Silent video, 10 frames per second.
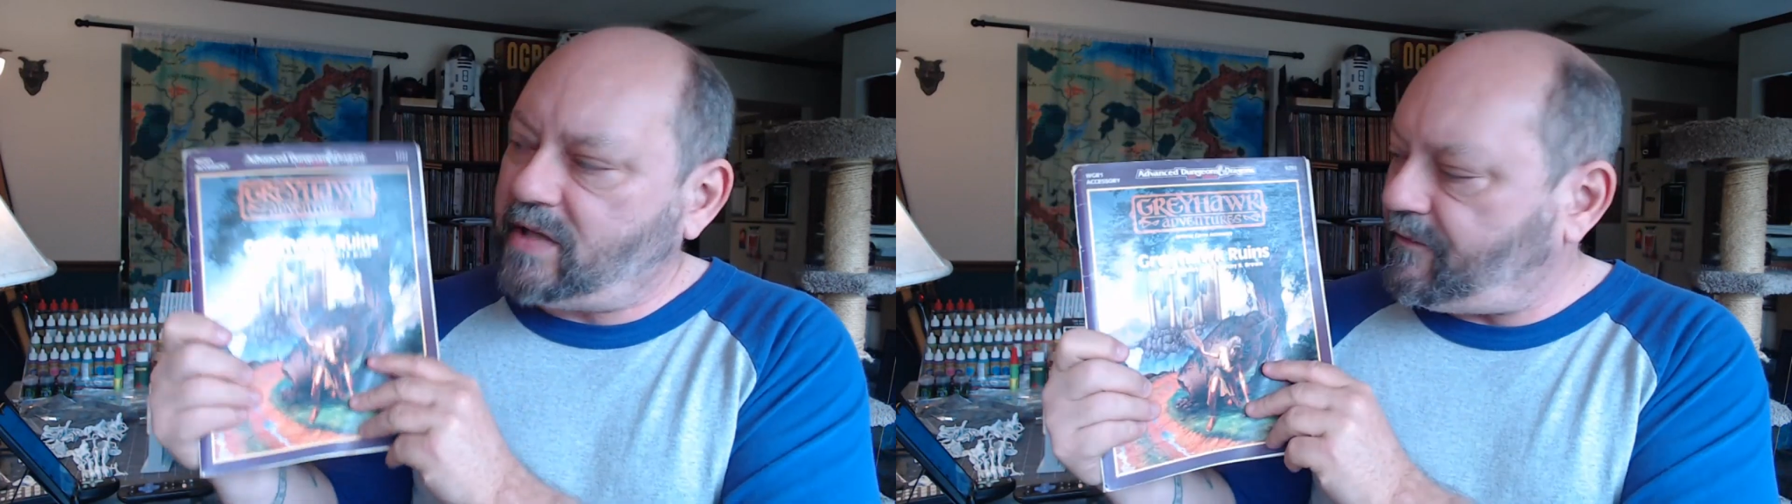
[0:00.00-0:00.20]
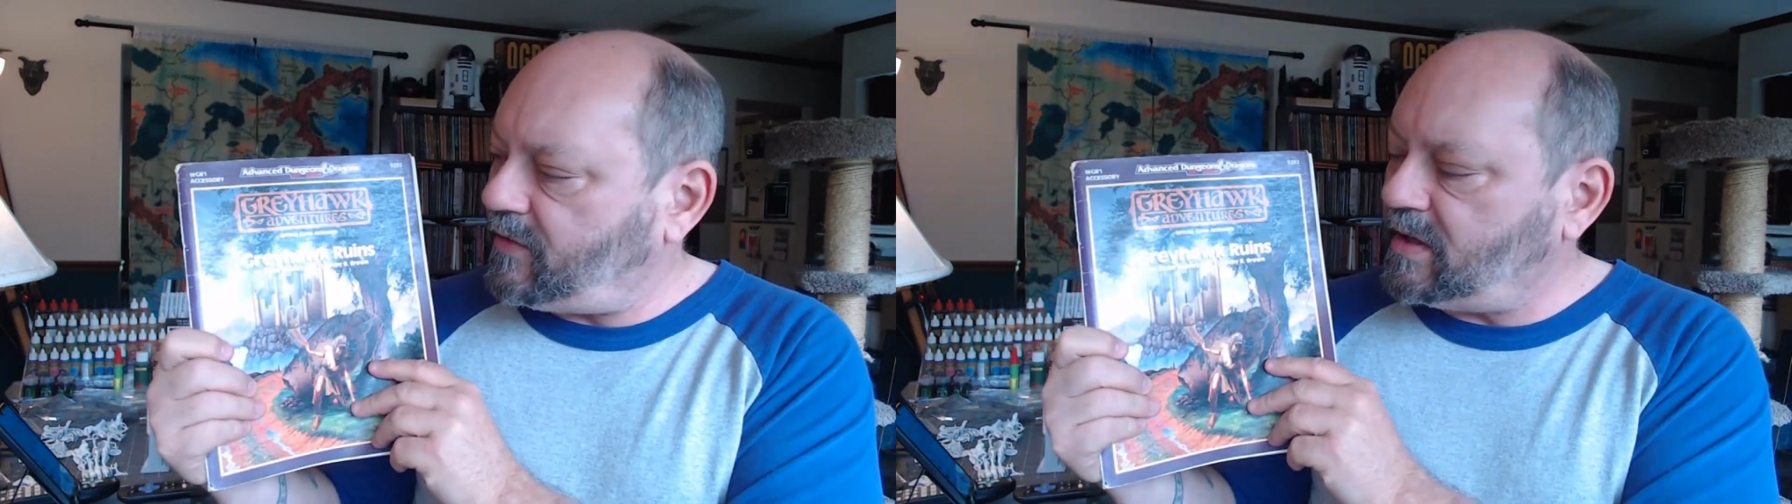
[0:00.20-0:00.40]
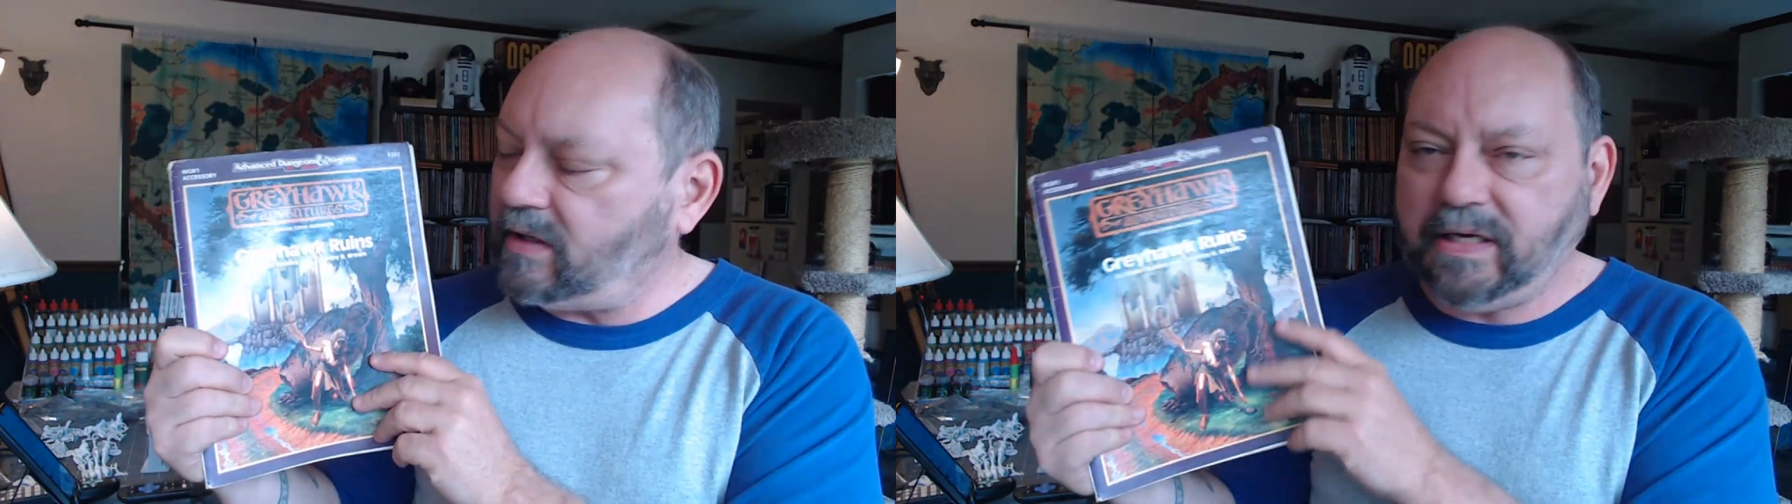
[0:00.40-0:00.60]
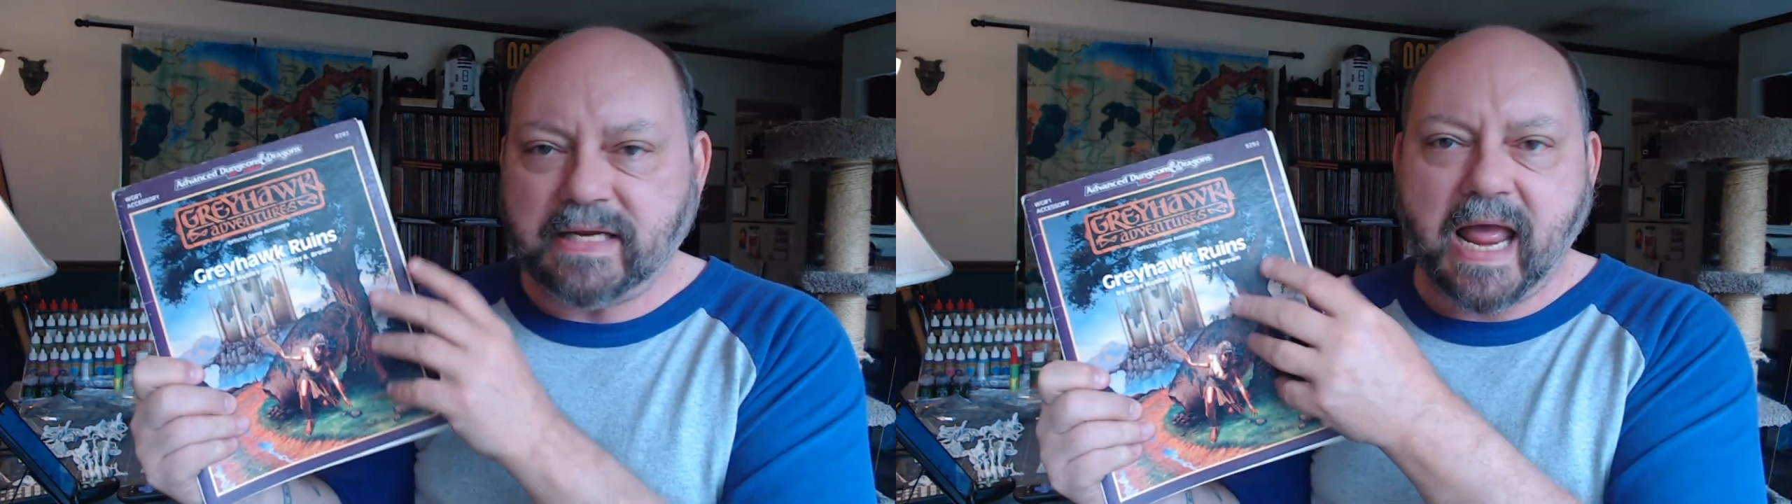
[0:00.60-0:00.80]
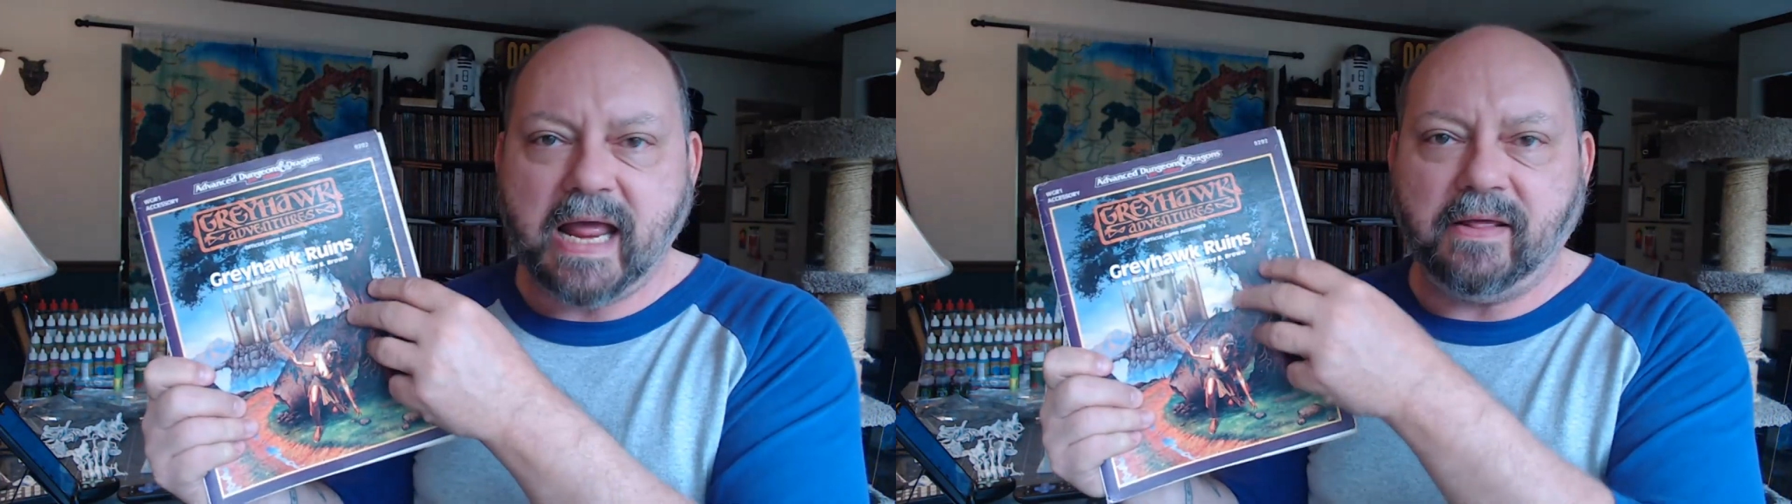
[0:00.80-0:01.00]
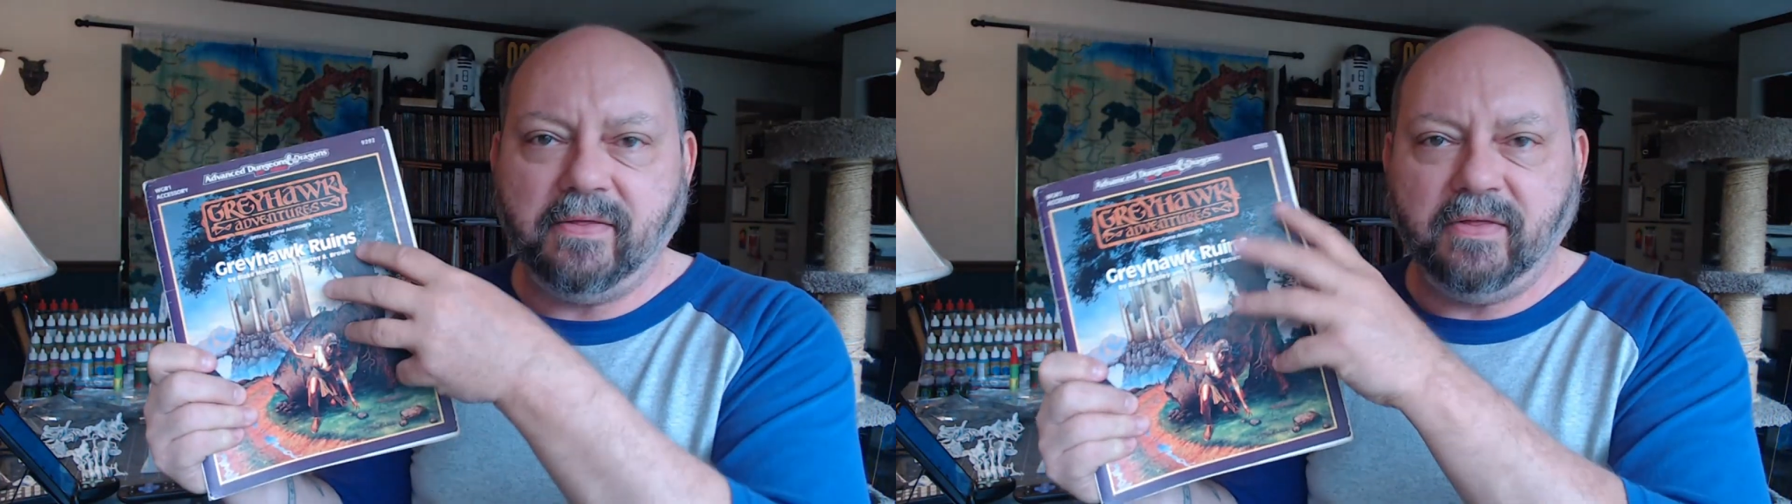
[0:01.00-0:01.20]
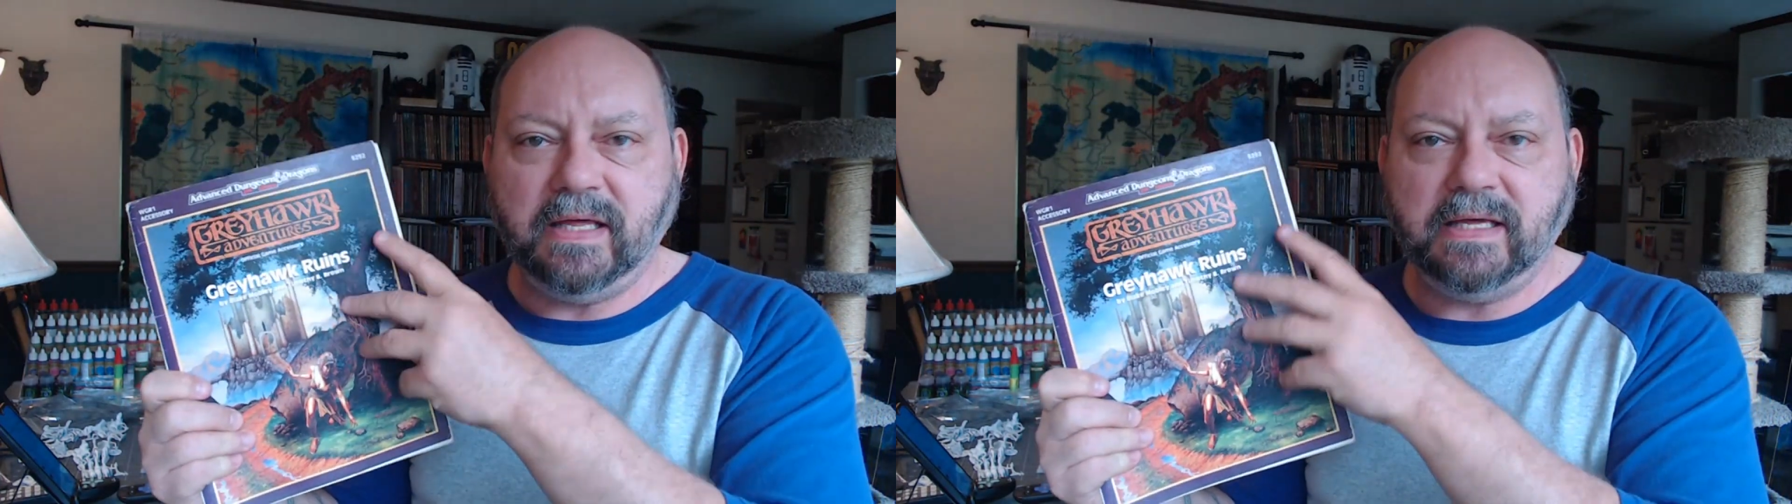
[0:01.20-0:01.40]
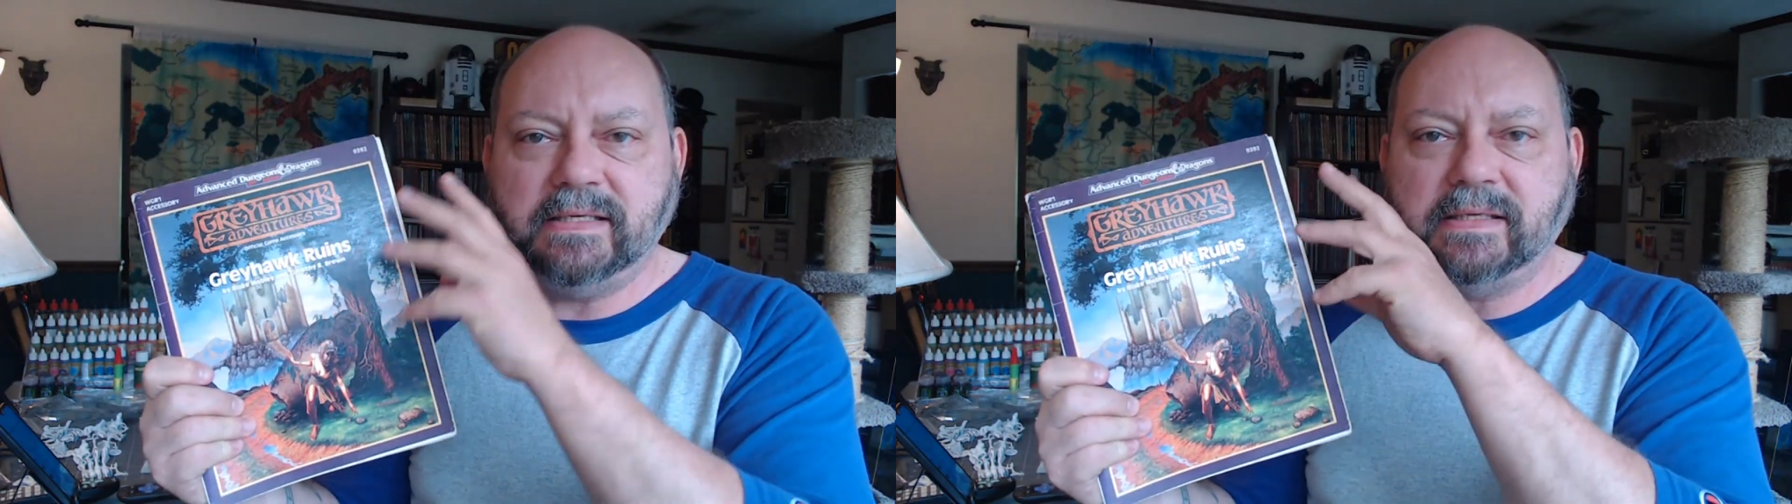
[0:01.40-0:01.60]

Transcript: definitely take these